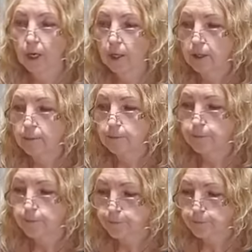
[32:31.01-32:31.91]

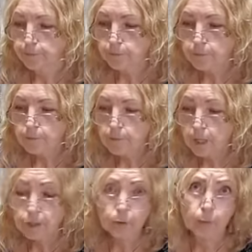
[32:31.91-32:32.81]

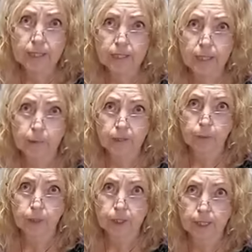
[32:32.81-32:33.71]
1
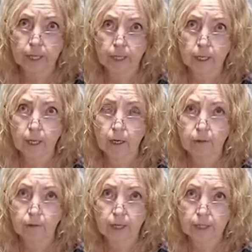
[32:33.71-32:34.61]
tablespoon a day of
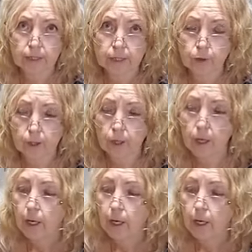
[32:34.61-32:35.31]
the flaxseed oil.